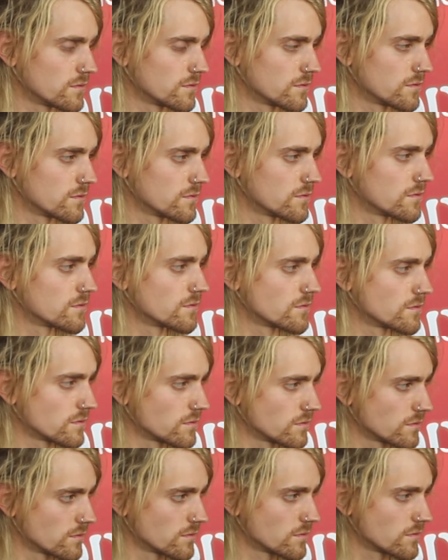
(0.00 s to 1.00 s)

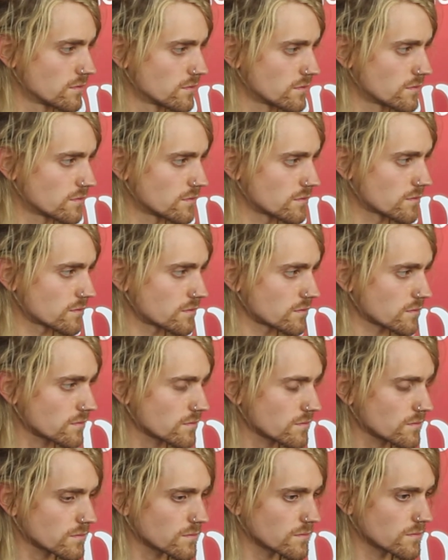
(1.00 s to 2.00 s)

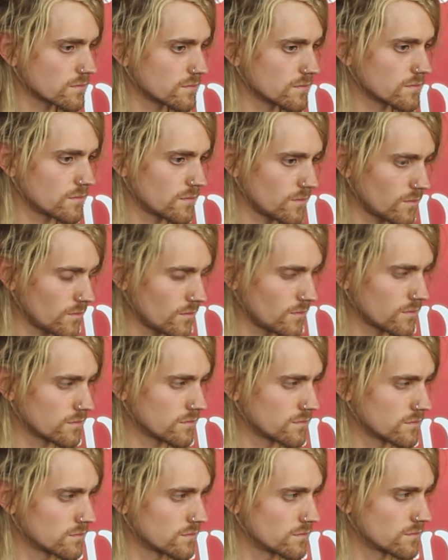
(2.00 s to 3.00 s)

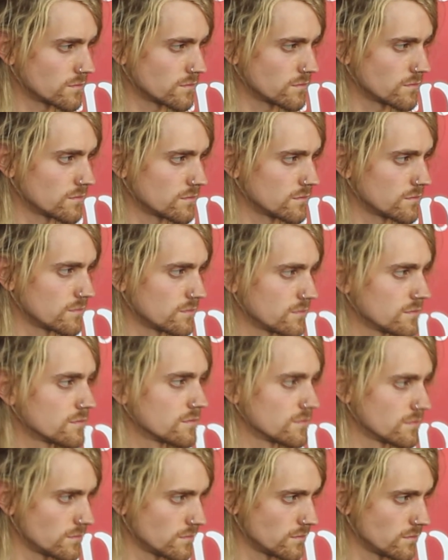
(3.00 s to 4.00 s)

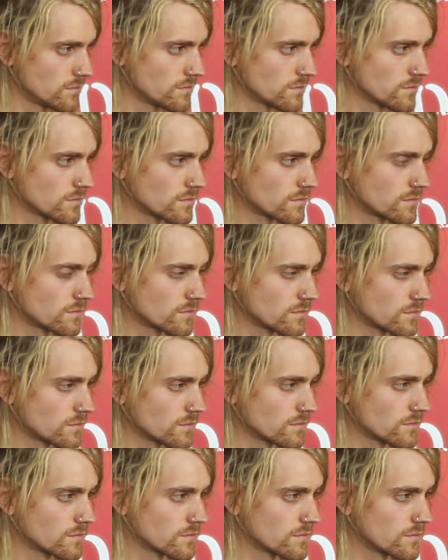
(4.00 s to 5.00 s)

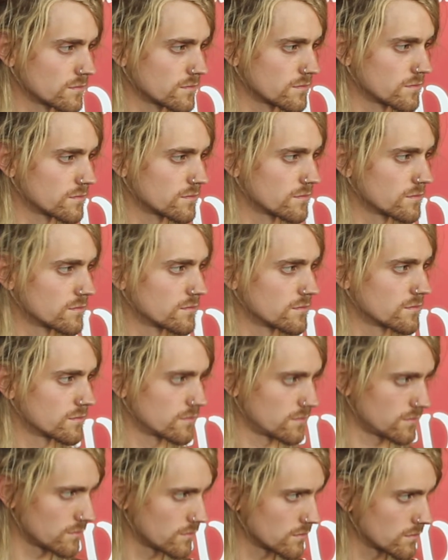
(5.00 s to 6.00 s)

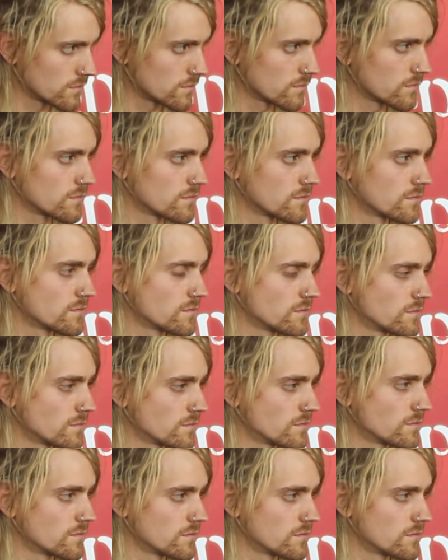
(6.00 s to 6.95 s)
(not speaking)